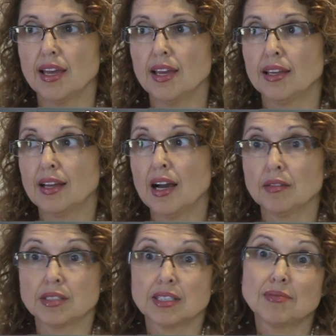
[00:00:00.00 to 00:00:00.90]
and uh,
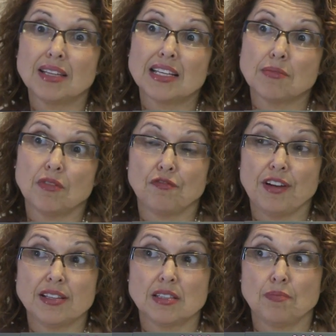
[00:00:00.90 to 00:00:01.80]
sometimes I'm
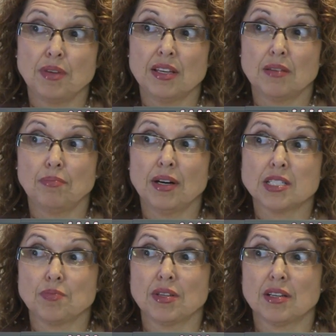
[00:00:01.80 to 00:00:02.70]
afraid to be in the
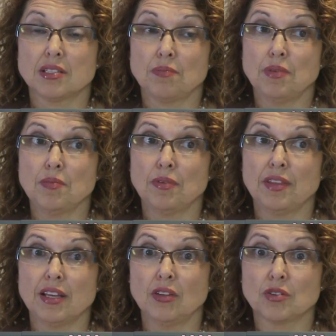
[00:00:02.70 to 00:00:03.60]
bus because the people
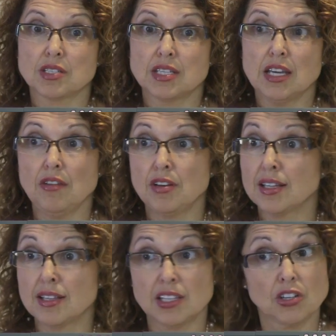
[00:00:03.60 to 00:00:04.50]
there look scary.
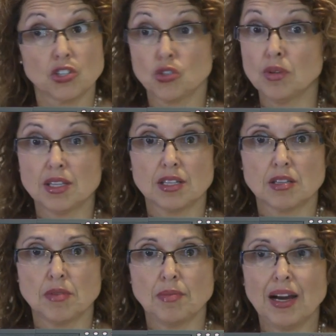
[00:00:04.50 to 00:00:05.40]
Not that they're going to do anything
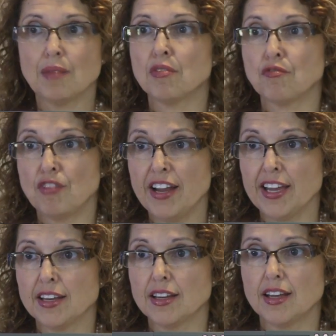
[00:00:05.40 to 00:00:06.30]
to me, but I'm
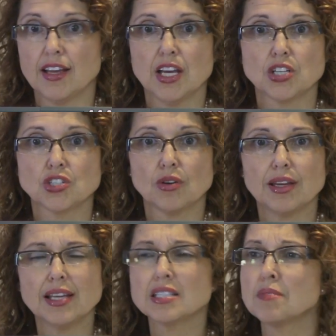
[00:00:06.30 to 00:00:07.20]
afraid. So
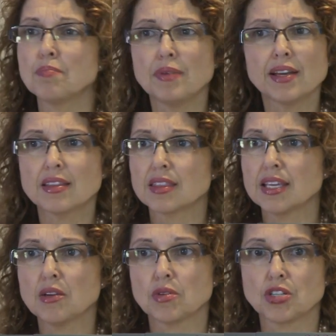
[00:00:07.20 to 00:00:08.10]
it's a big
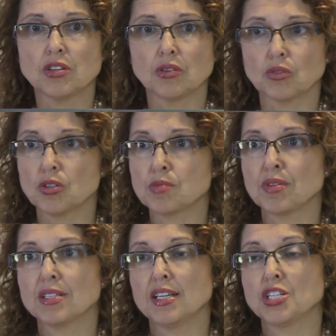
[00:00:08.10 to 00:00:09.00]
thing with you know
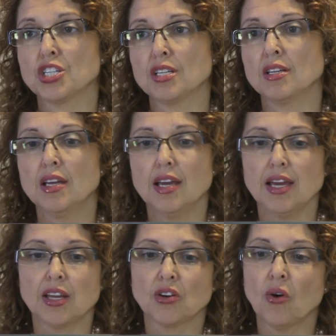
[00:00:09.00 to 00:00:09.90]
transportation
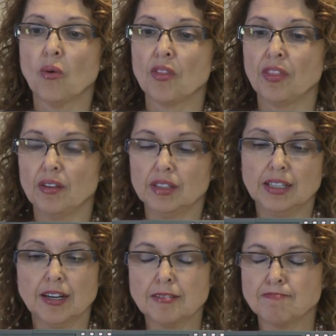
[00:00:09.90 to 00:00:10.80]
and going
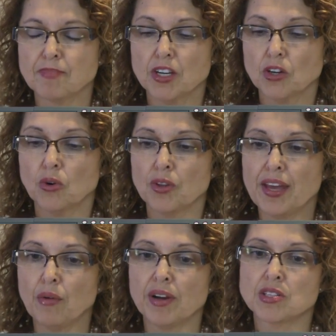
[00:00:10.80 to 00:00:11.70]
um, going
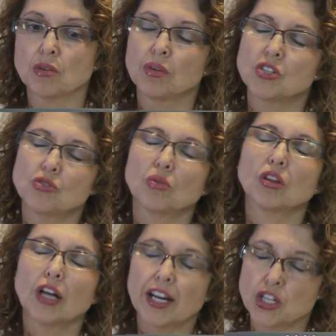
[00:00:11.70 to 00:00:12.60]
that way. So we do a
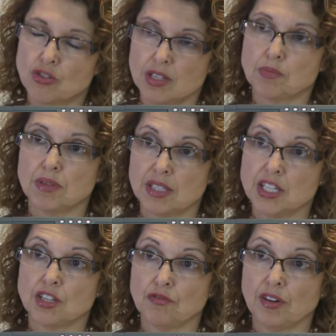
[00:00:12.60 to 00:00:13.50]
lot of
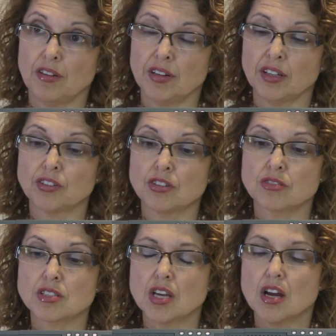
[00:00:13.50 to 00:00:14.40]
transportation for our
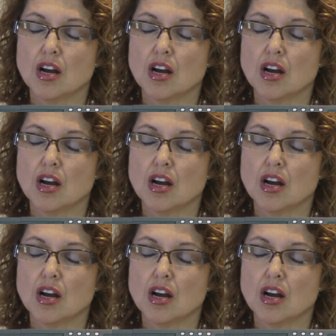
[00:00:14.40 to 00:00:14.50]
elders.